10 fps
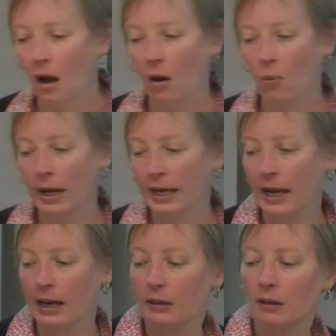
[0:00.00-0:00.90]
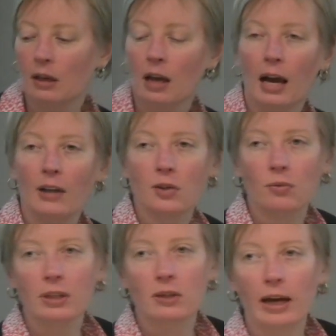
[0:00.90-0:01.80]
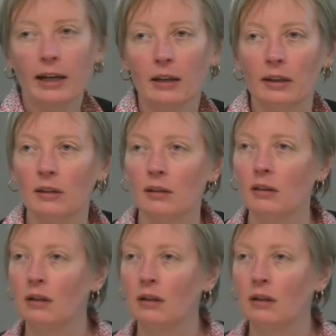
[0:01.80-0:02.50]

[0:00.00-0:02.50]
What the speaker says: We can enhance recycling.